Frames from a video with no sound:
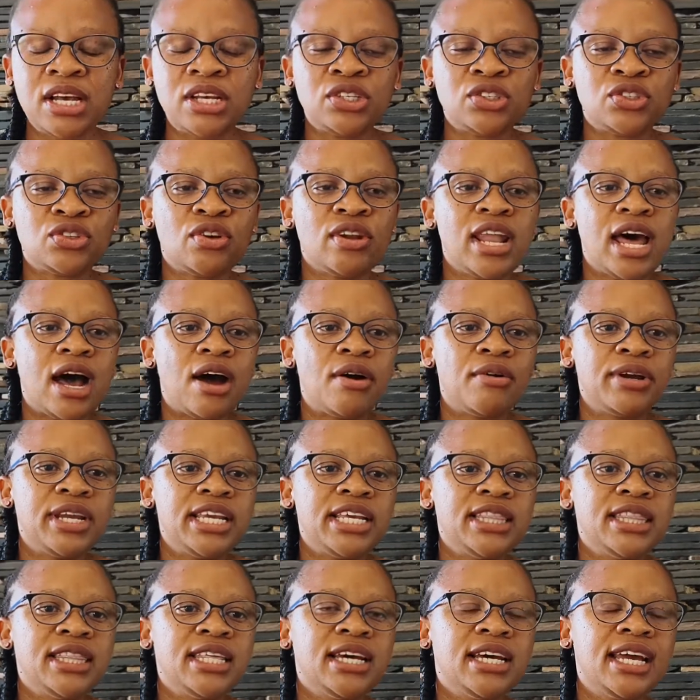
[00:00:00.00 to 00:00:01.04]
So now
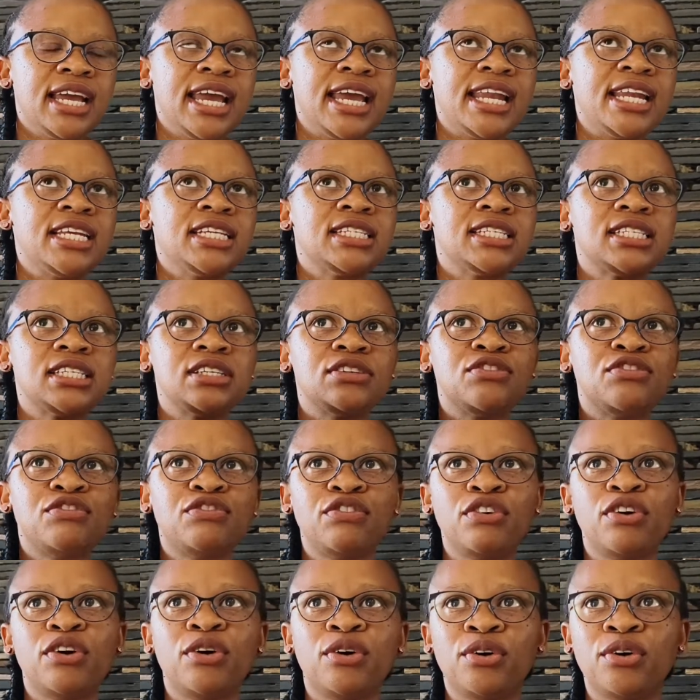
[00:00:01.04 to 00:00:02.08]
in the NEC
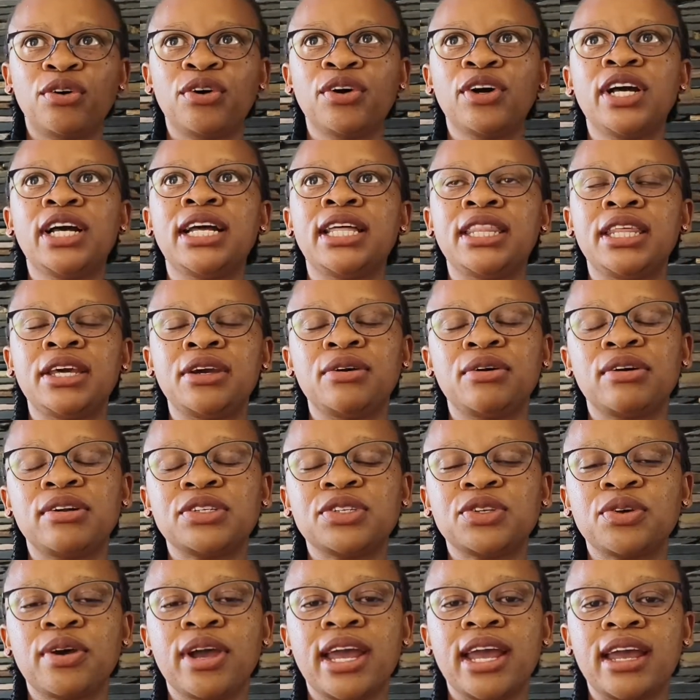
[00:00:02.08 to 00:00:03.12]
4, they
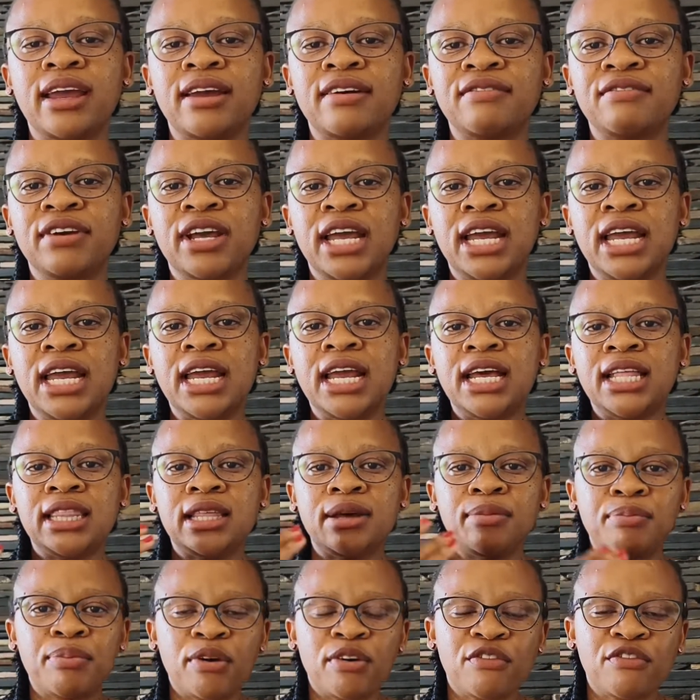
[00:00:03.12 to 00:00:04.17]
also have
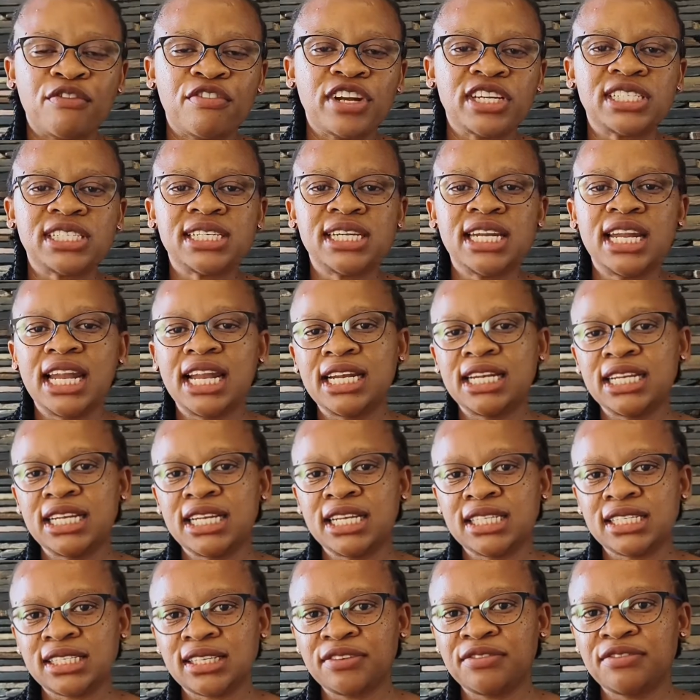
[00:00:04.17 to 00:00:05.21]
the professional
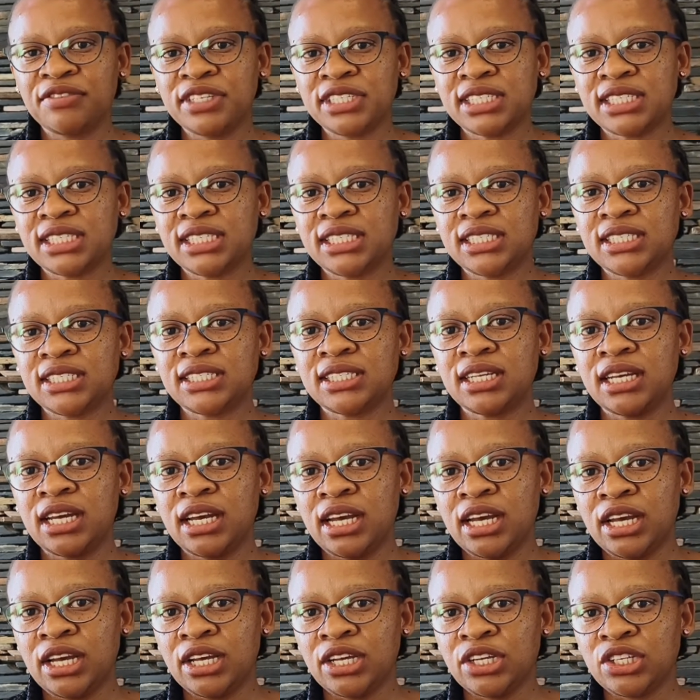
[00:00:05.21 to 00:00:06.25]
services
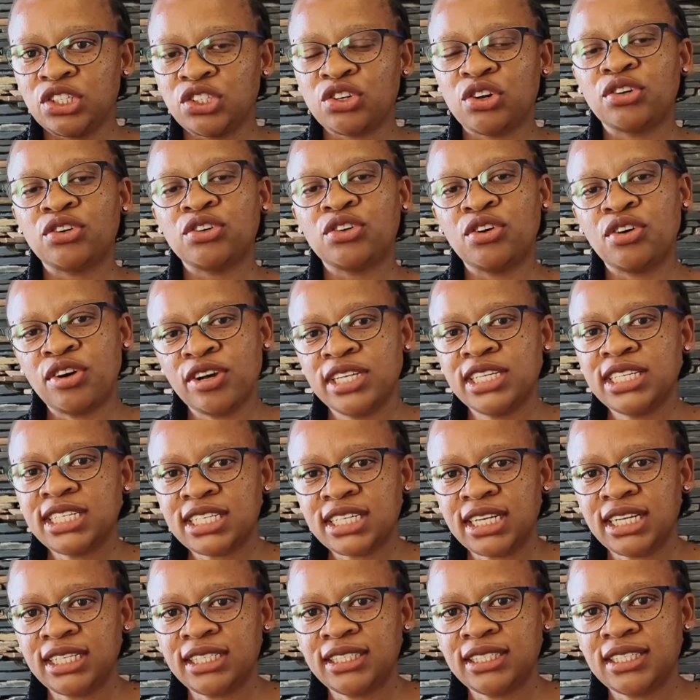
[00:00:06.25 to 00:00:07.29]
short
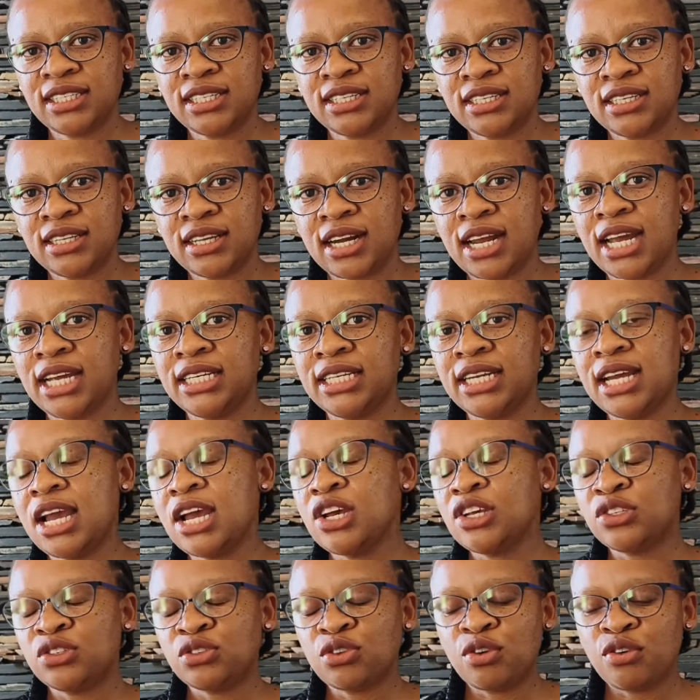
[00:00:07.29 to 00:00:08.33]
contract, right?
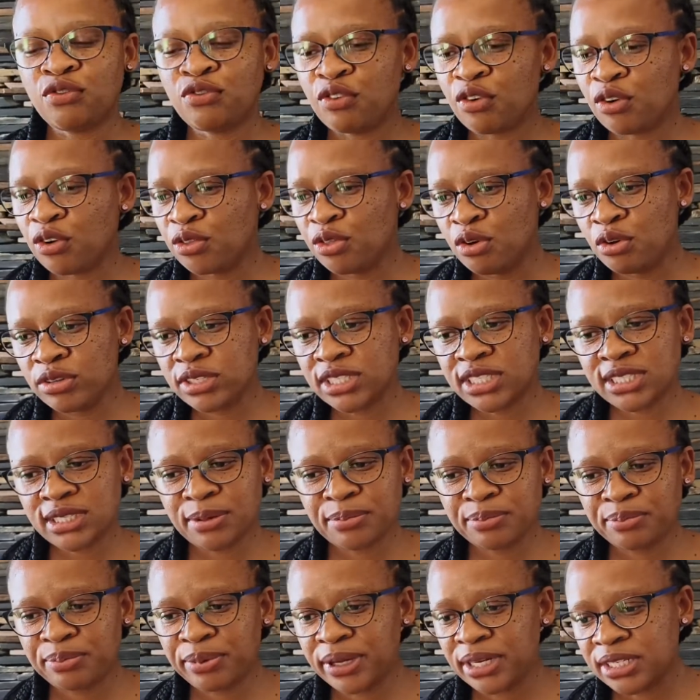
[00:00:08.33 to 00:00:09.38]
So for those
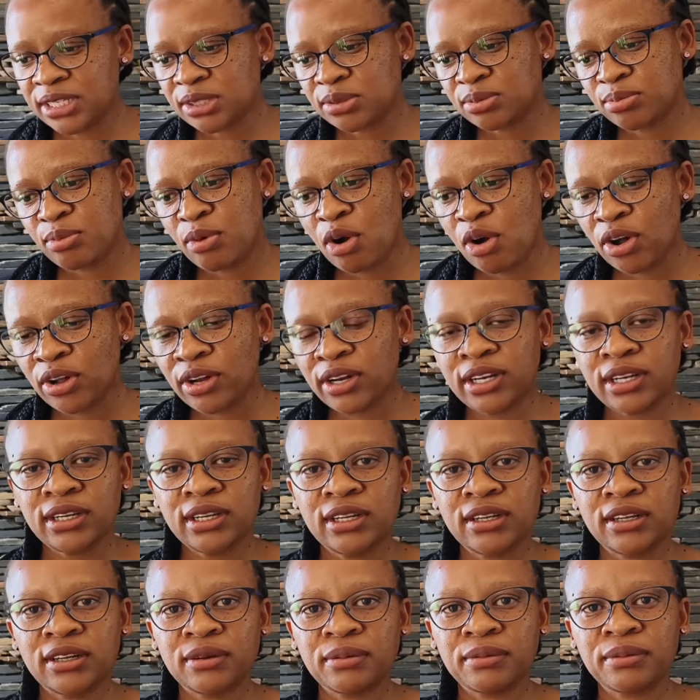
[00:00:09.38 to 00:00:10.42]
simple small
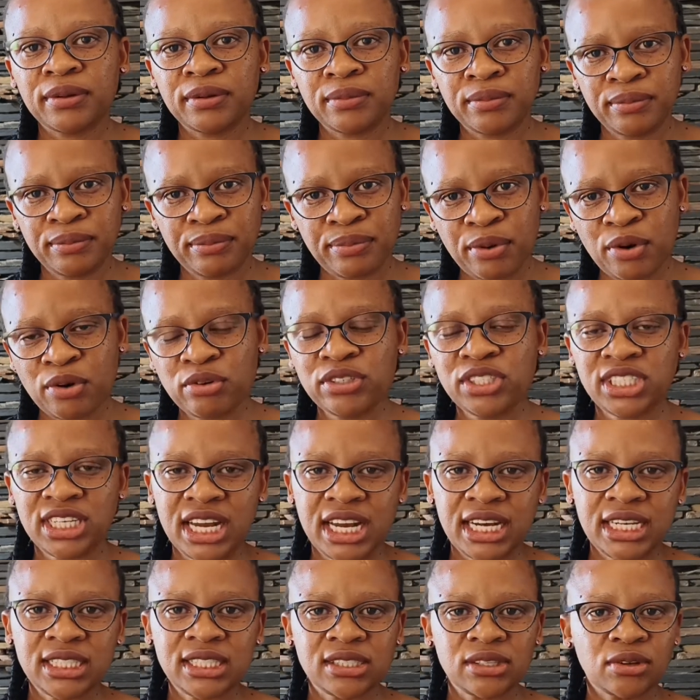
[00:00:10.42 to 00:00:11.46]

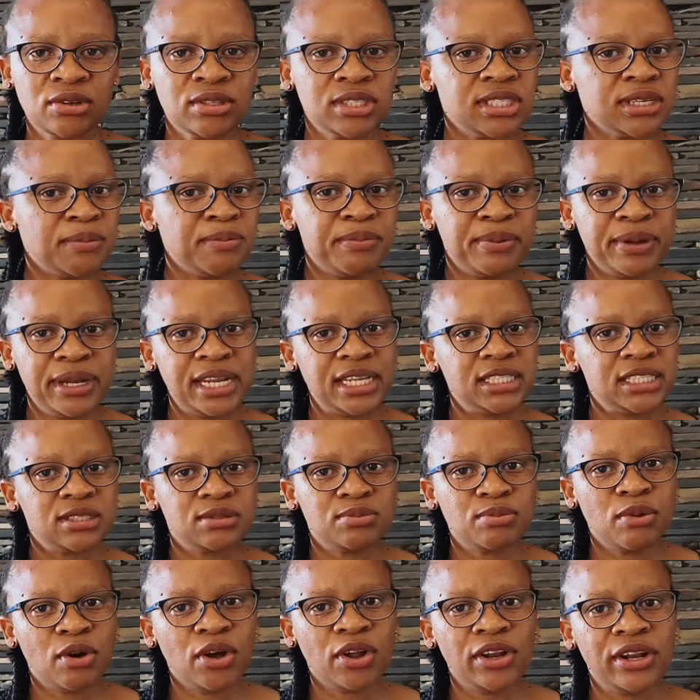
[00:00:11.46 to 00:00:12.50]
projects or simple and
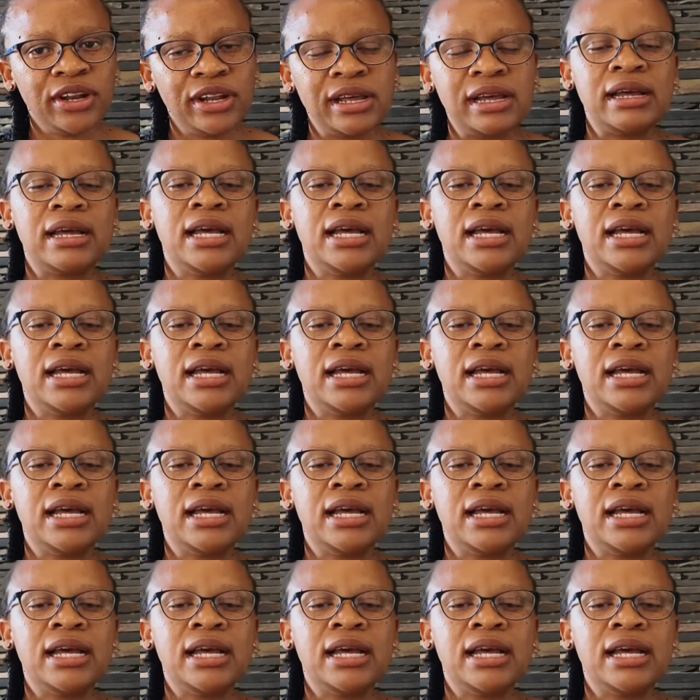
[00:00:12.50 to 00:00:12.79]
small